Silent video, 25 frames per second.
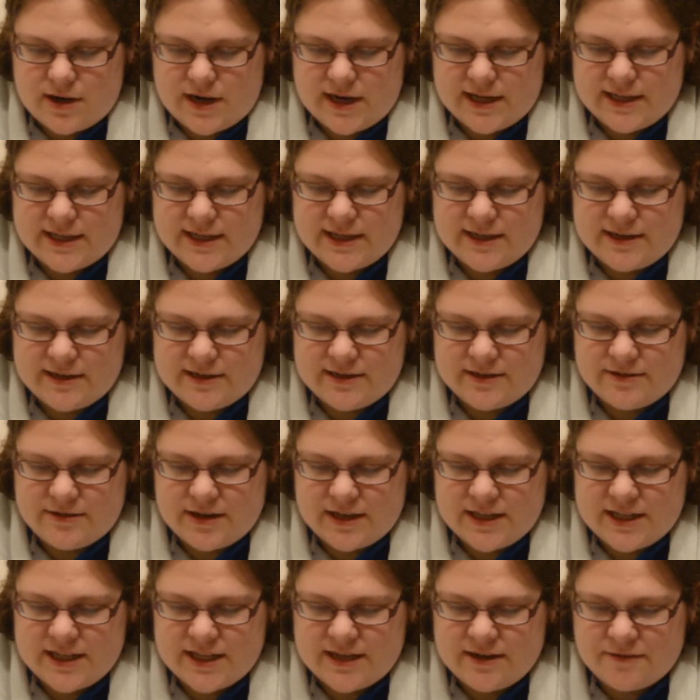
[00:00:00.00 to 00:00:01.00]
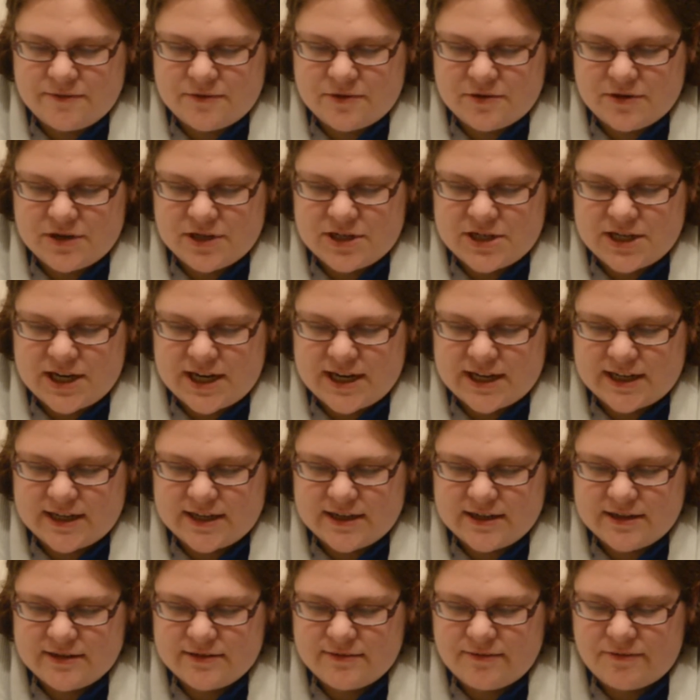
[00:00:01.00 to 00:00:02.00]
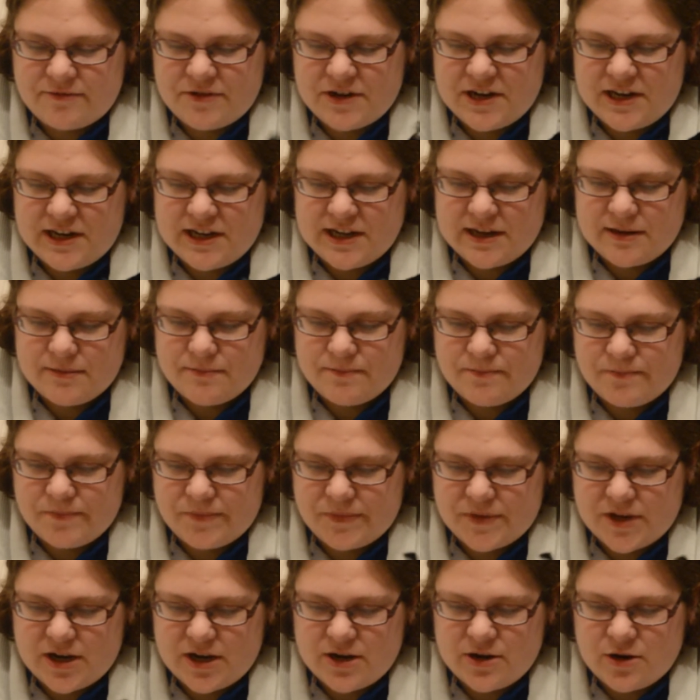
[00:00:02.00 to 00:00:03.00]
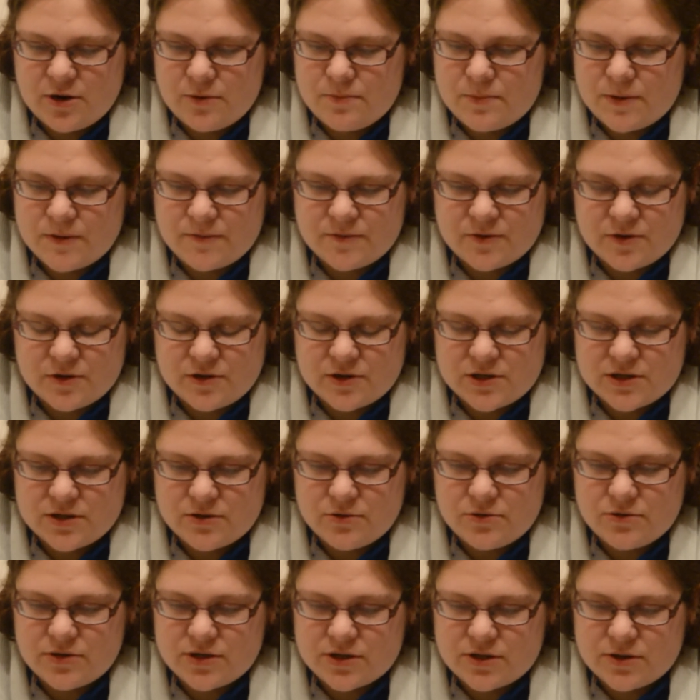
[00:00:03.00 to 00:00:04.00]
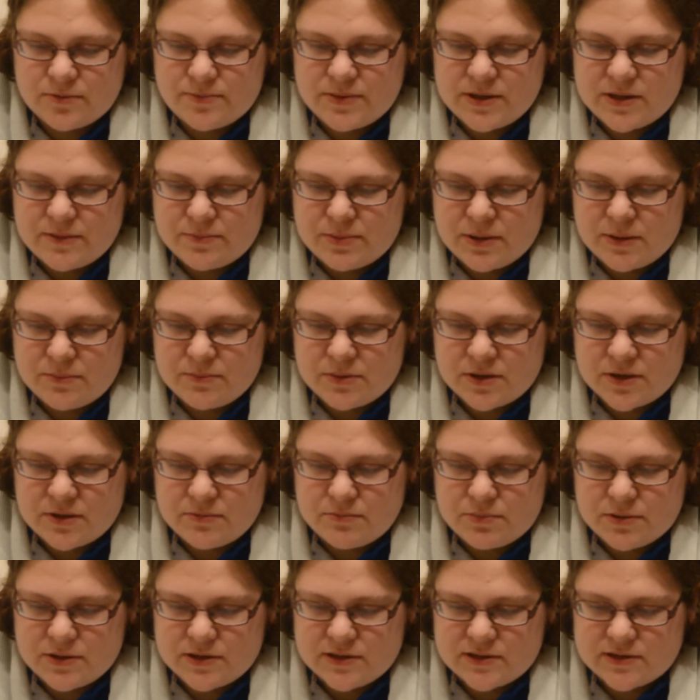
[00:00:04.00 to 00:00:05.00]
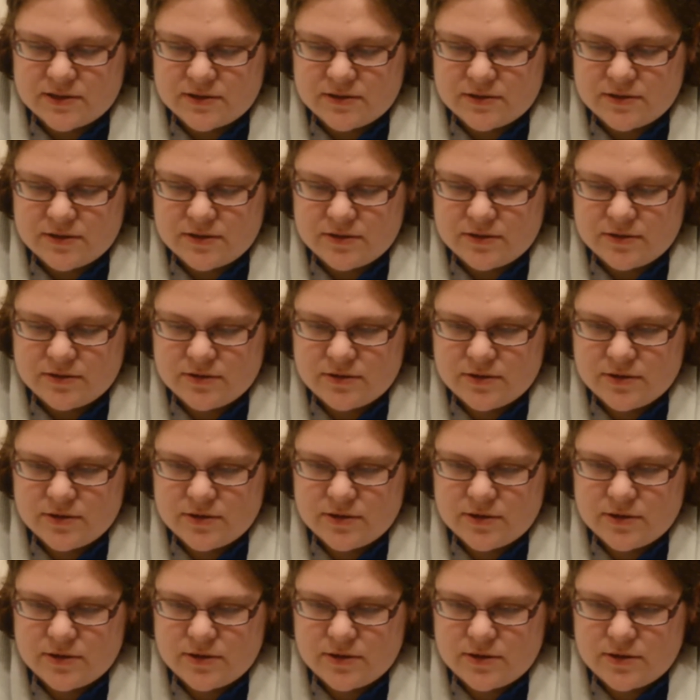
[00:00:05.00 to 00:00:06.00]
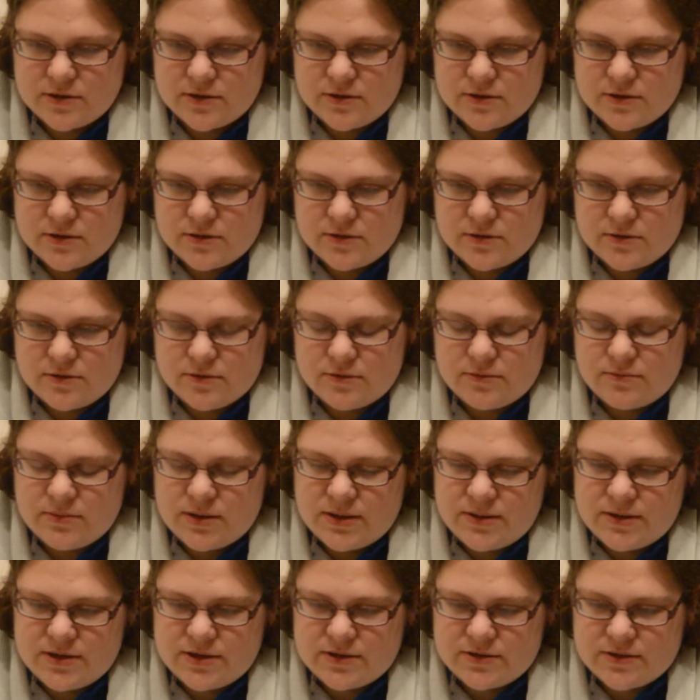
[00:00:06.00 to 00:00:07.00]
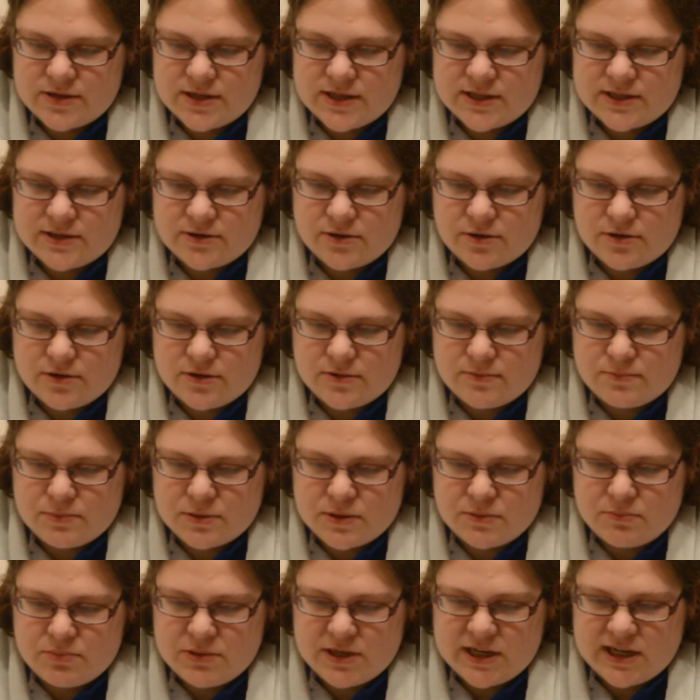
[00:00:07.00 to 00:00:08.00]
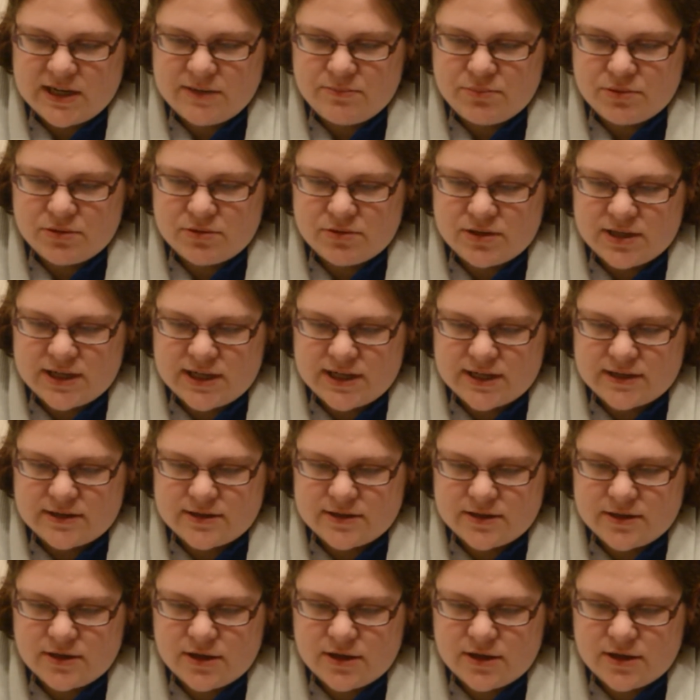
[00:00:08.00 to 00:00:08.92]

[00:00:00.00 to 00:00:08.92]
I think I do. I think I've got a Jack feeling him. I hope I've got a... Or it could be the pumpkin person, though. Oh, mind you, he's got a completely bald head.